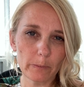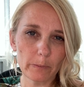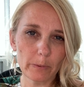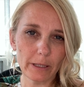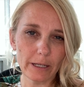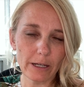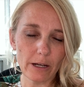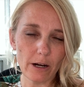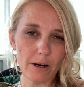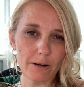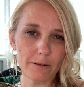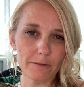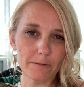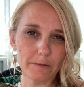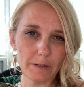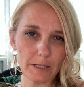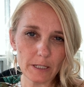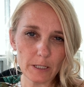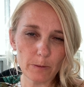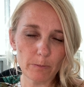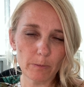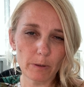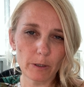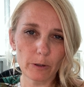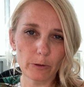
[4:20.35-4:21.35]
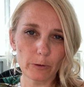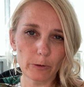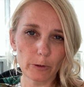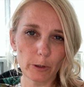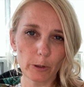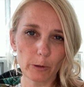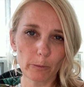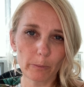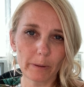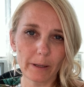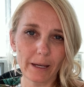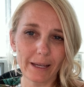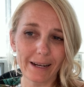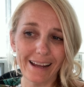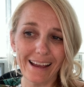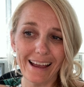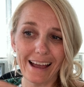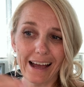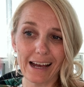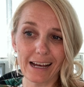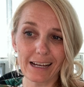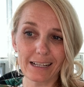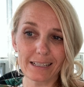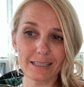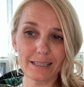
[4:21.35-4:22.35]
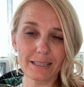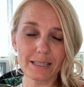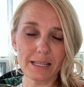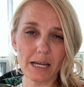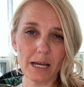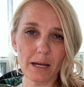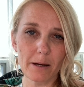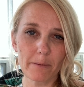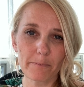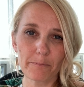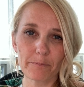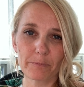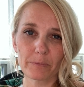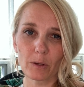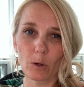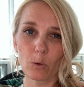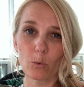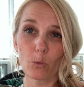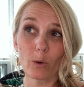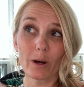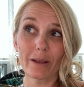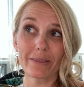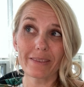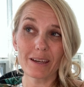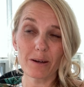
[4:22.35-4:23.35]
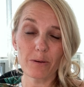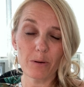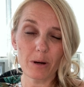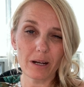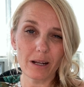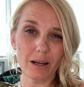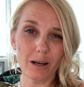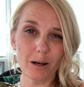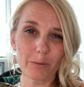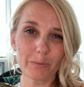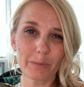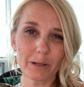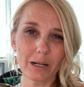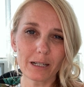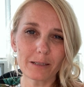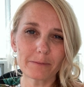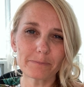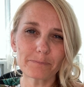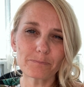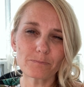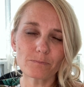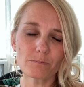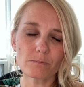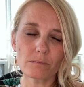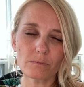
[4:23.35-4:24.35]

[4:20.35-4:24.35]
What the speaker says: Play Hard Facebook group and I ask them what they want help on.